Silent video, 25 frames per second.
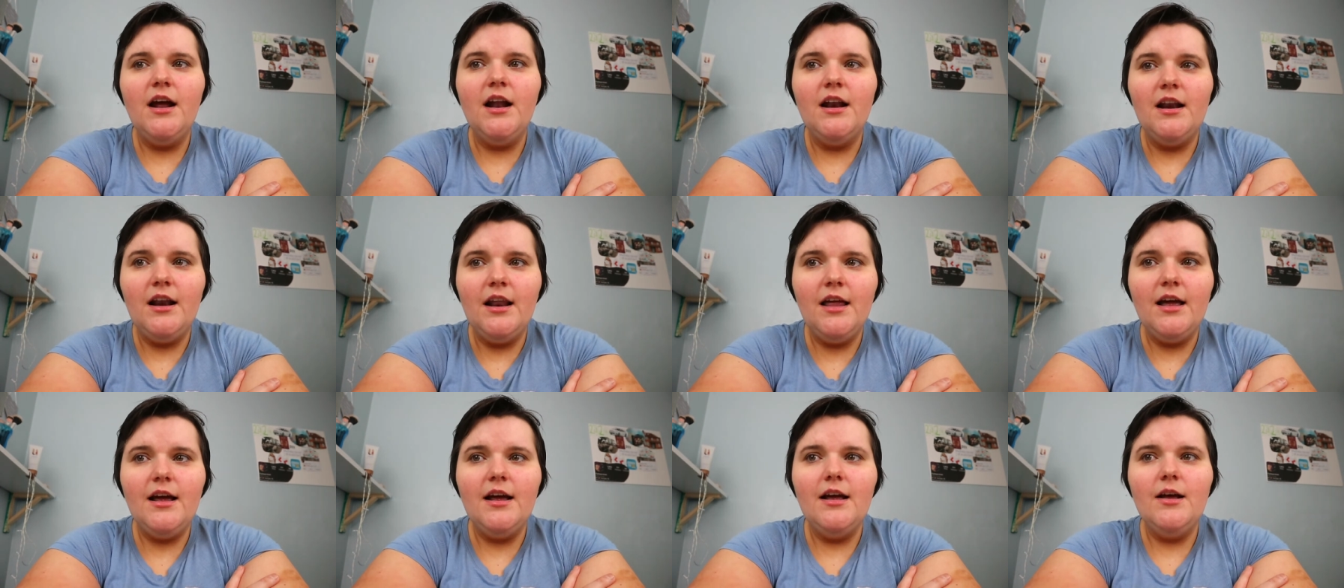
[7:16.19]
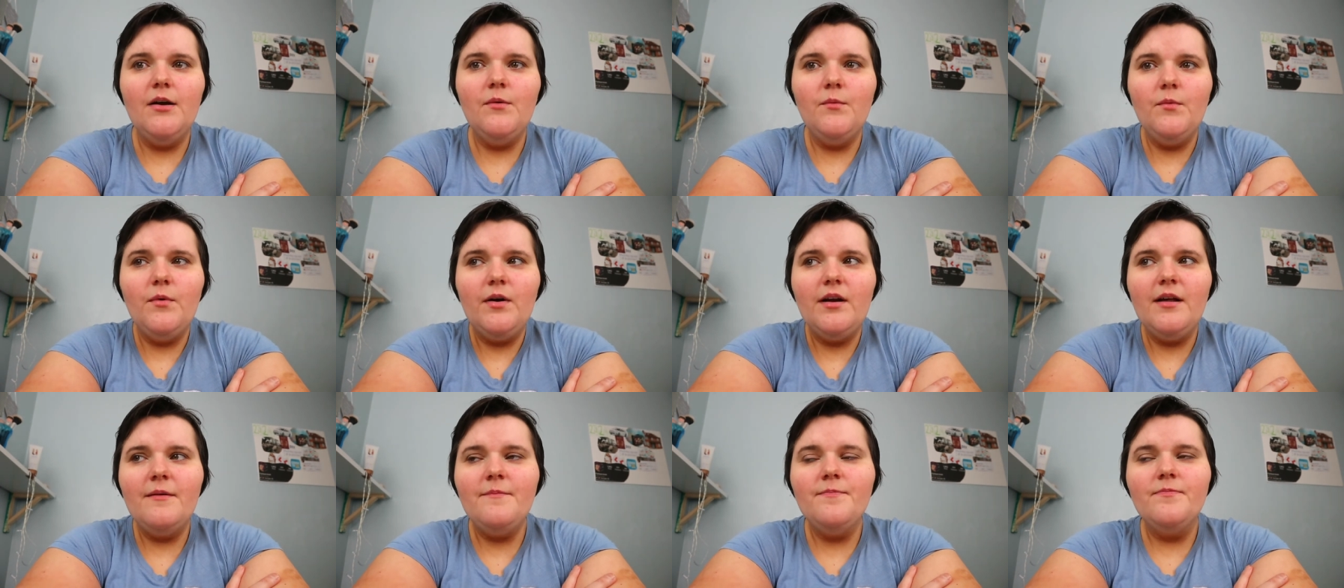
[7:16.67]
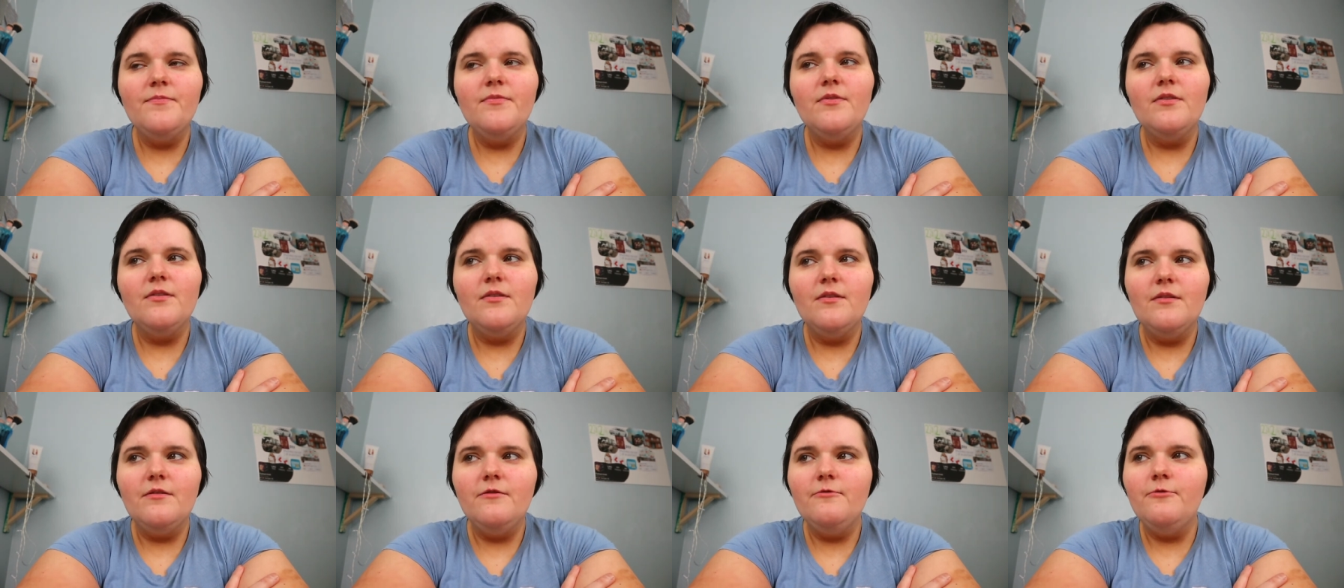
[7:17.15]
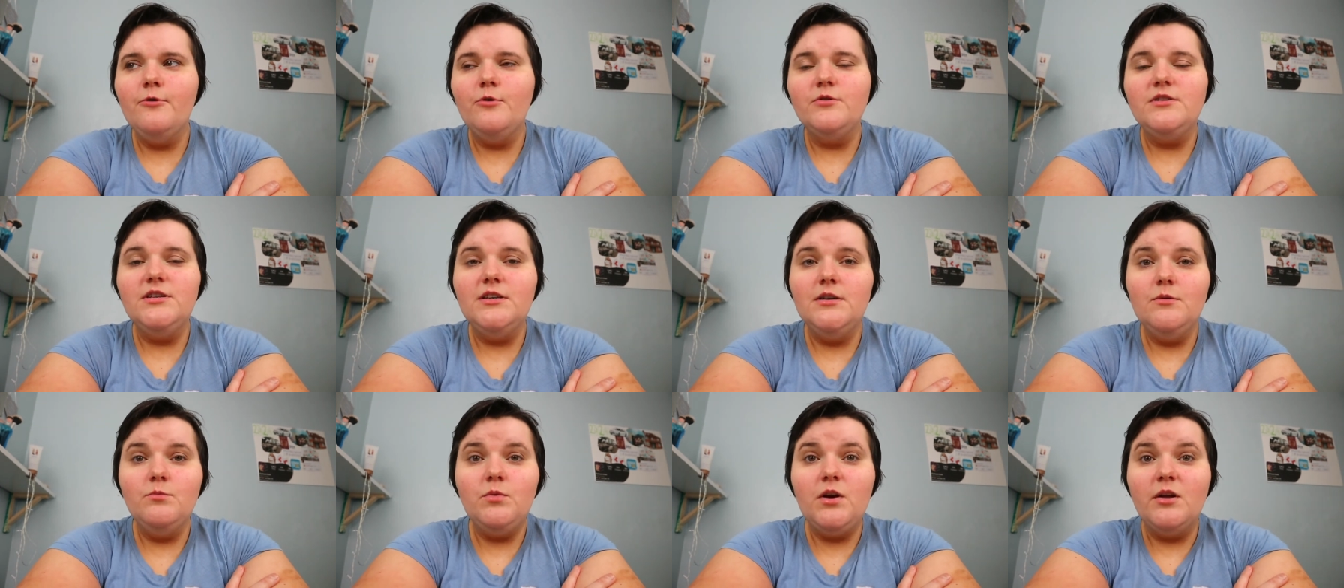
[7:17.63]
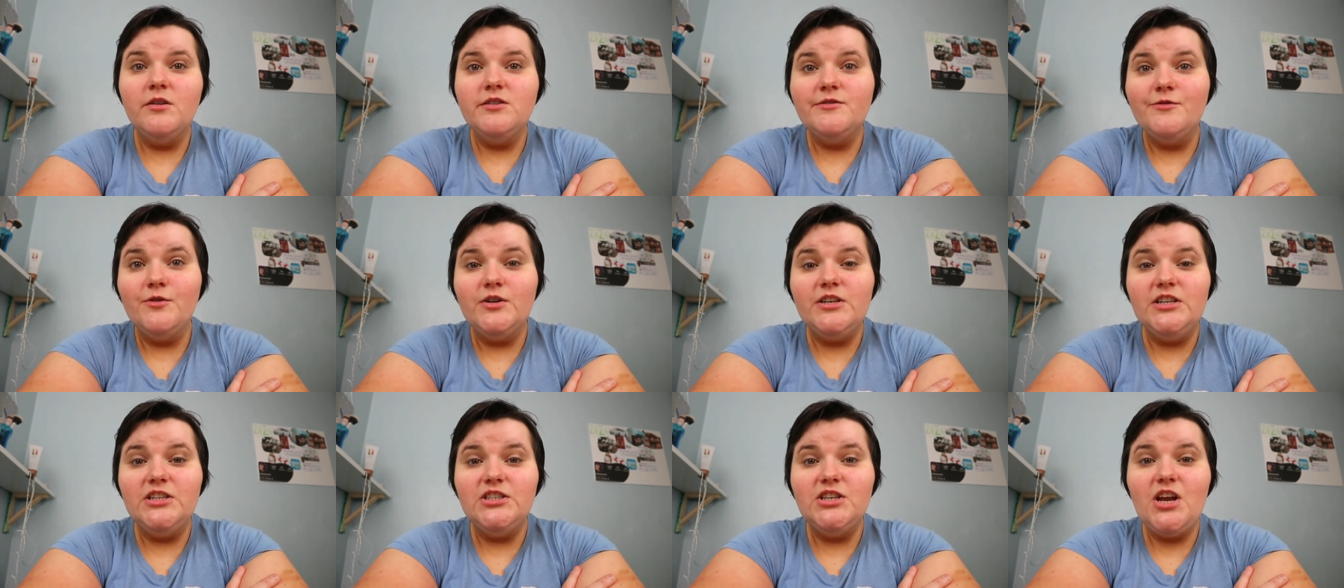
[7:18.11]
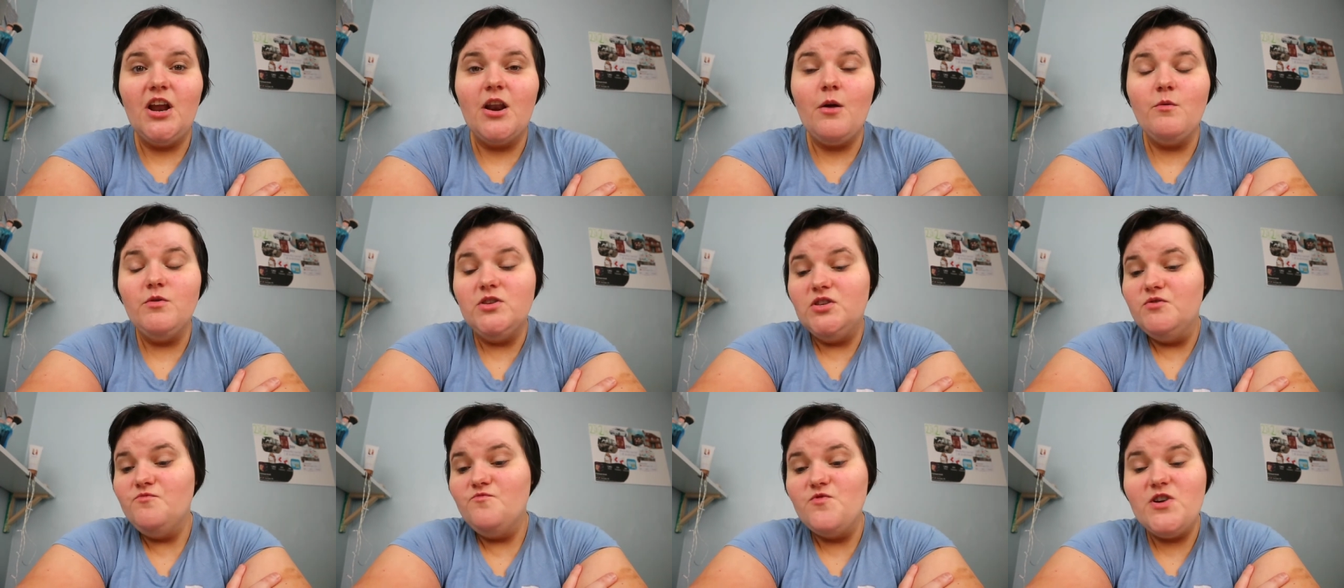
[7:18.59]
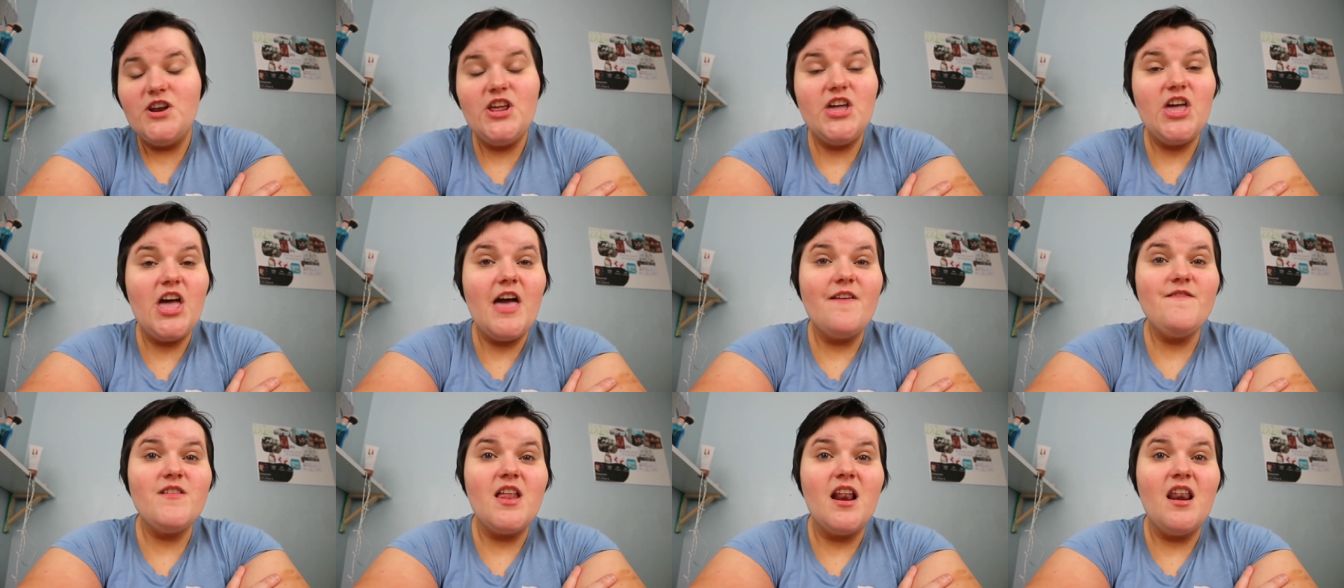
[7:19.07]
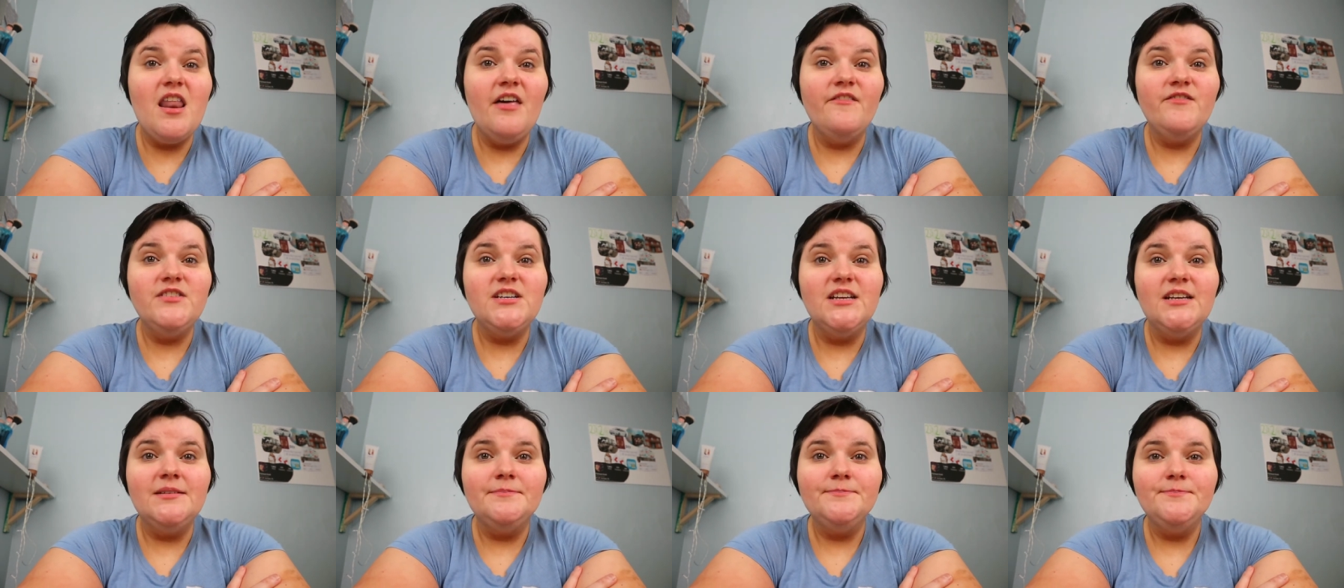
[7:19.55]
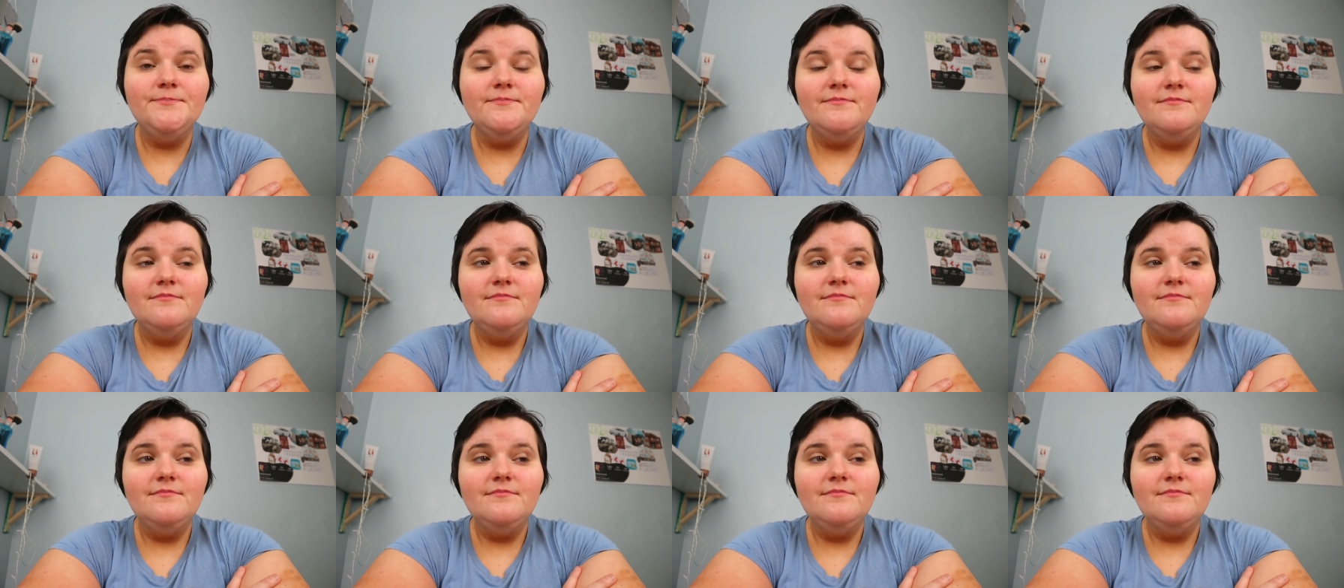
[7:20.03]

I like when I'm forty, when I was fourteen stone, I was really curvy and I loved it.